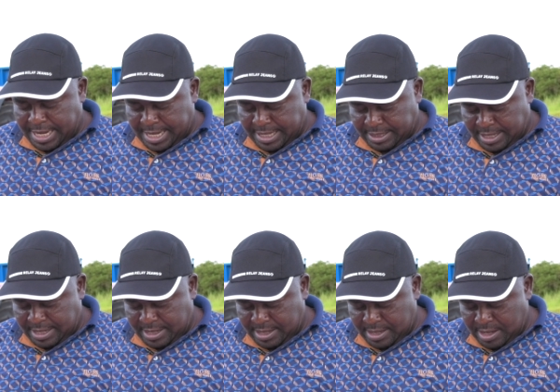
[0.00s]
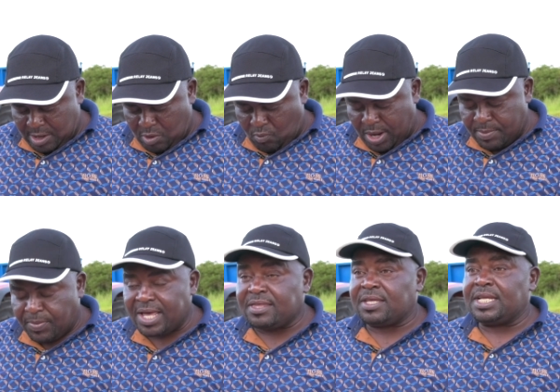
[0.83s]
another 1
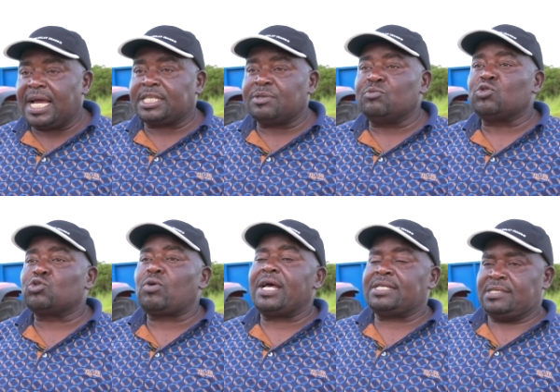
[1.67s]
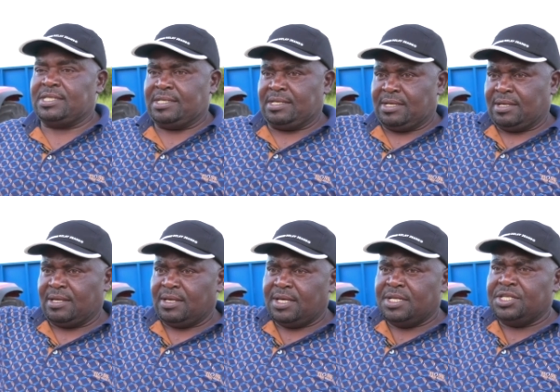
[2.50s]
by 3 at Muswazi
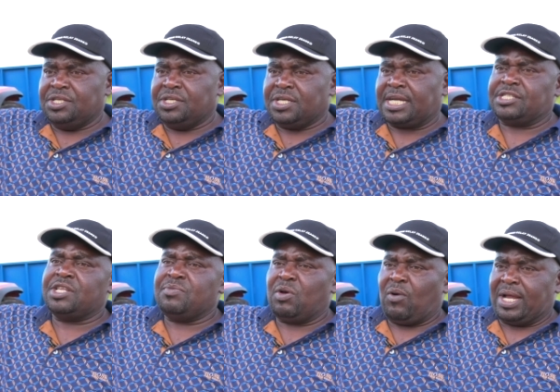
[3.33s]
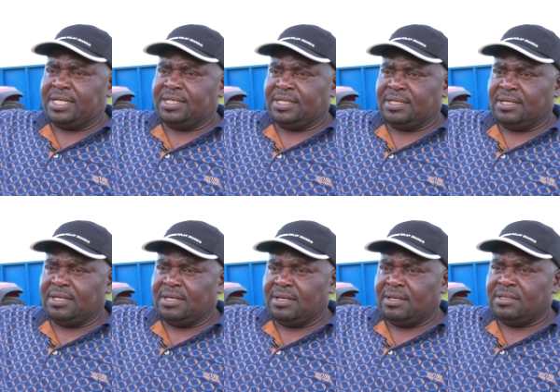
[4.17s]
in Kajirime Ward.
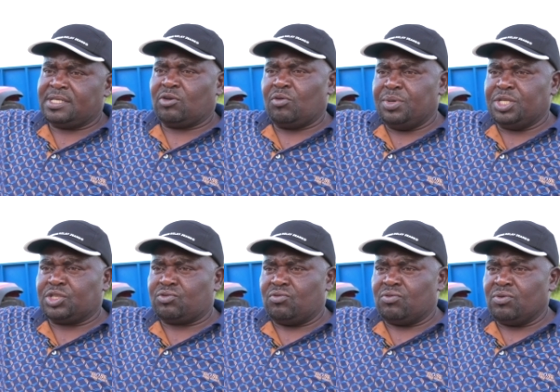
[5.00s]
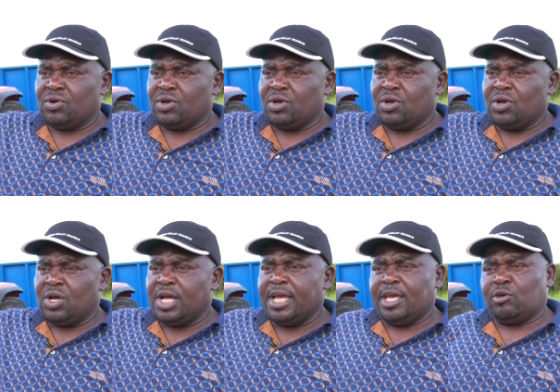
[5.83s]
It's a community school.
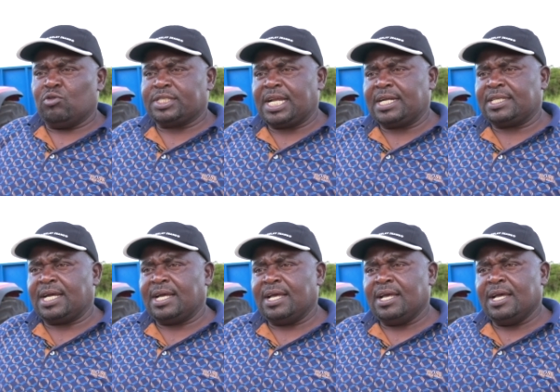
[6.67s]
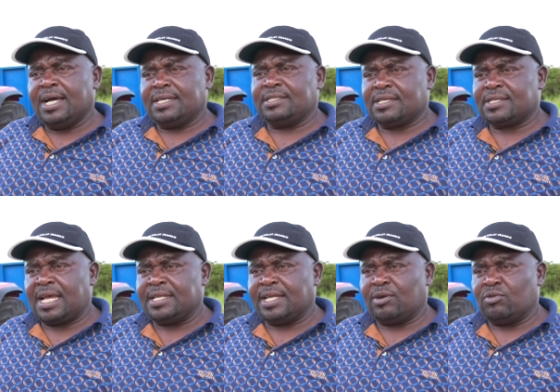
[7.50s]
A contractor has just
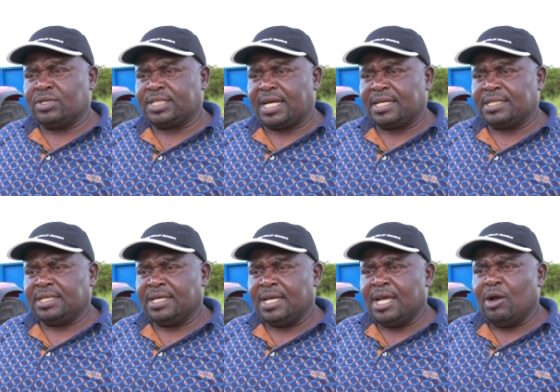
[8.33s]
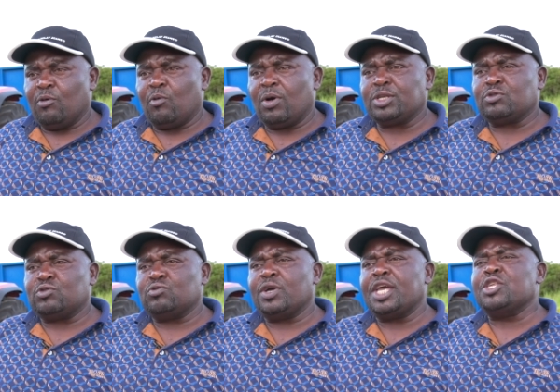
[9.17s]
signed a contract. We want to
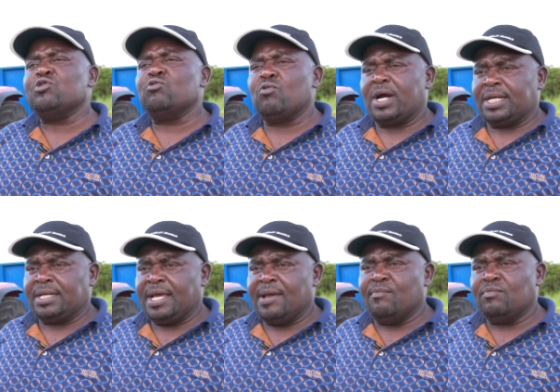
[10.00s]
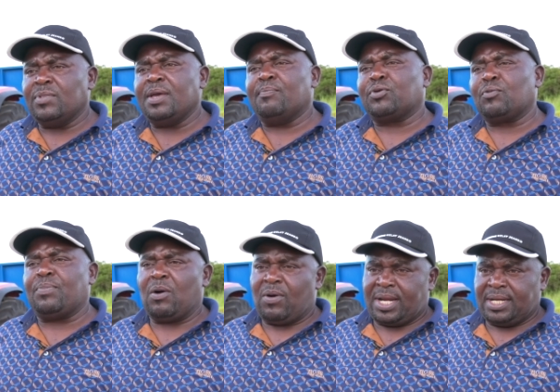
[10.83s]
do a new one, a, a
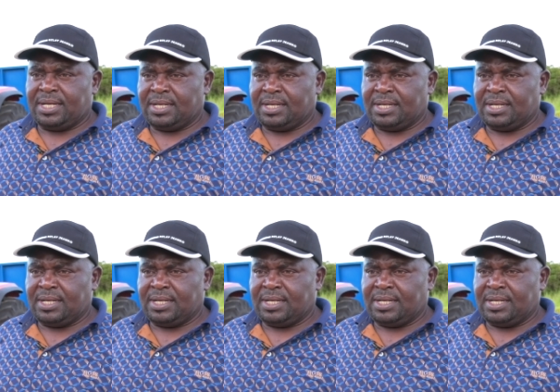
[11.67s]
proper one